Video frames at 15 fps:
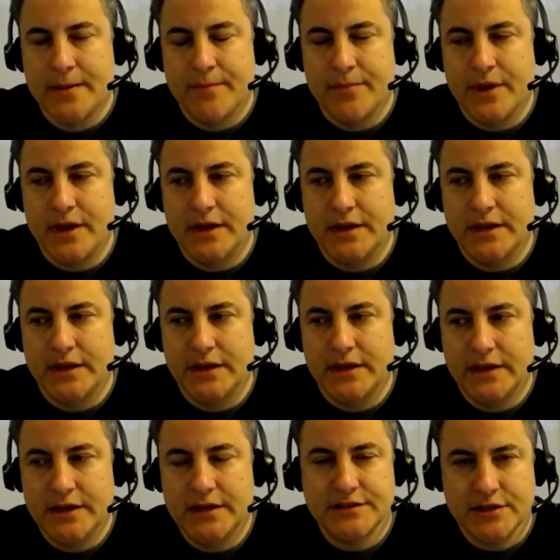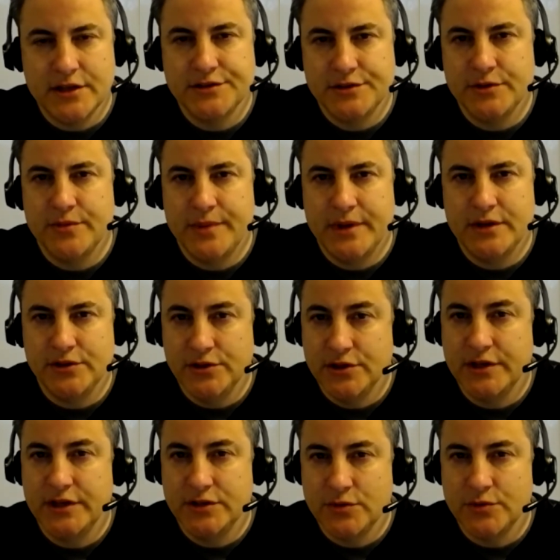But it is also about
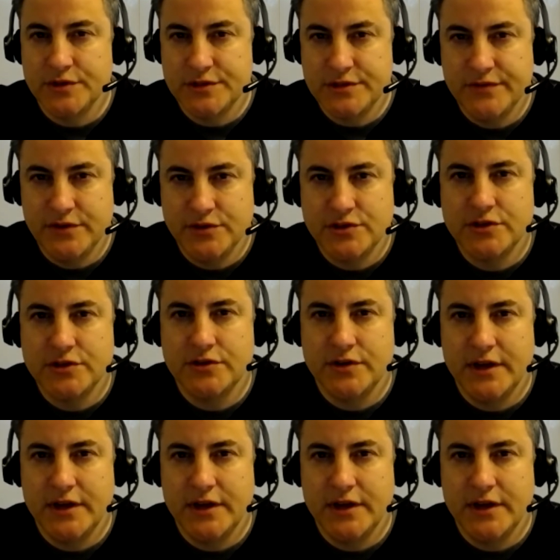looking towards the future